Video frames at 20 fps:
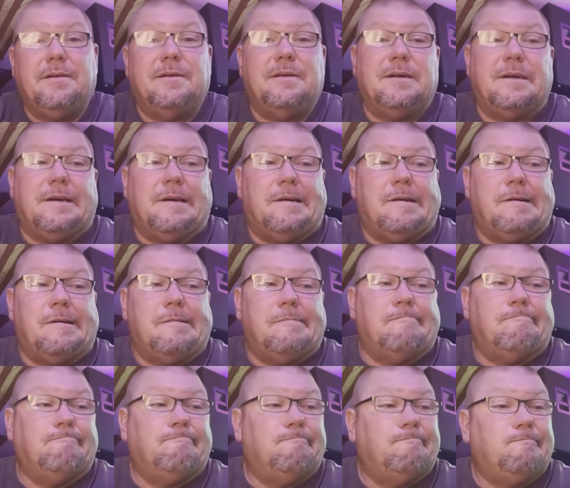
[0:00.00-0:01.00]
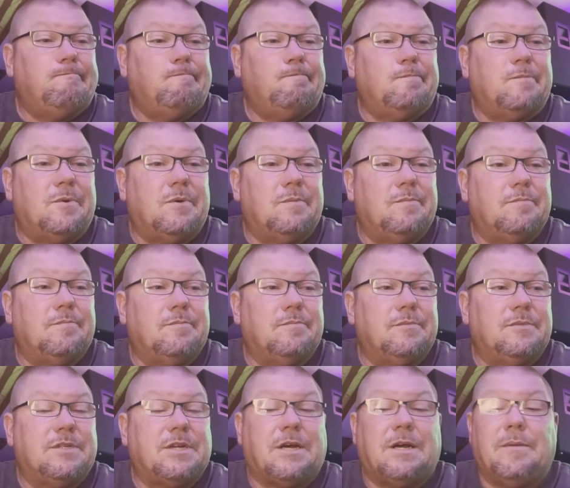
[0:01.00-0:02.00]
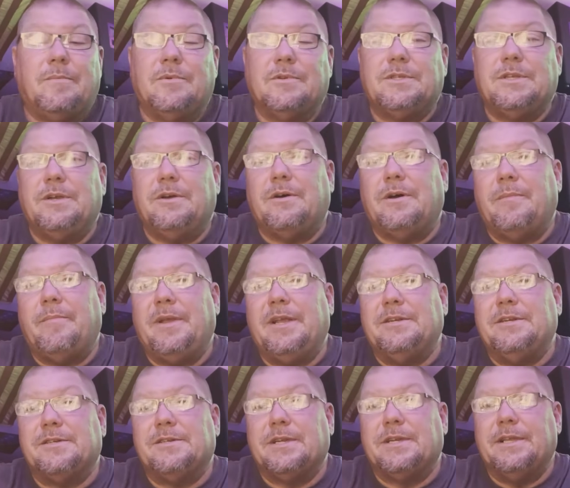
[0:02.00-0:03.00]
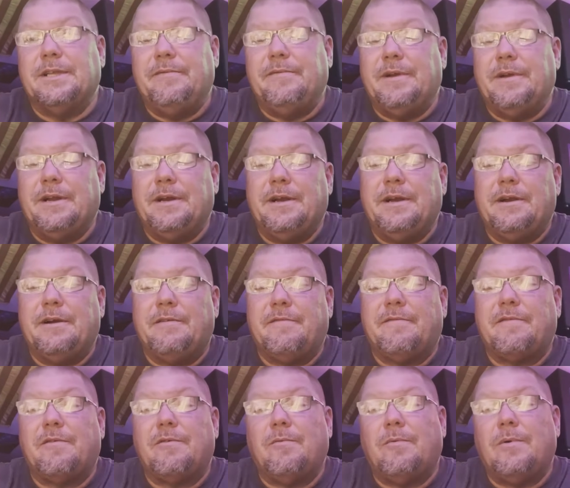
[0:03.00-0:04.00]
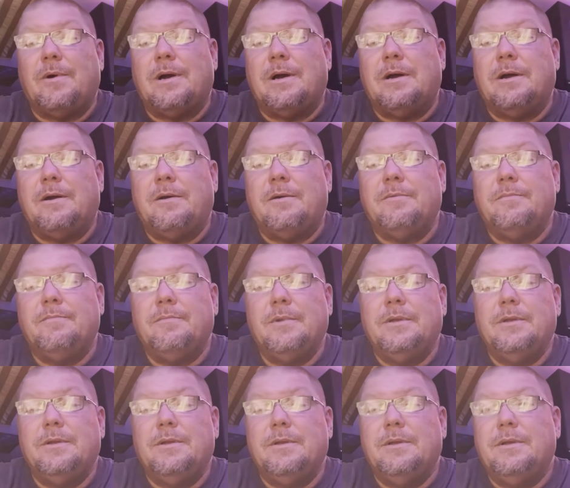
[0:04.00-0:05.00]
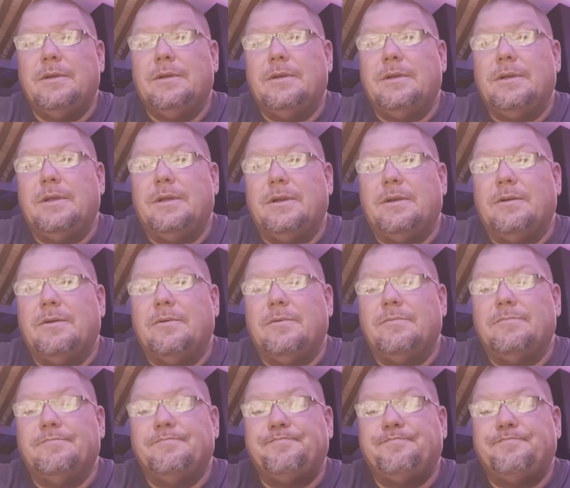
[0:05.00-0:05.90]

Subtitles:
Tom will tell I may just leave it in there for a while, you know.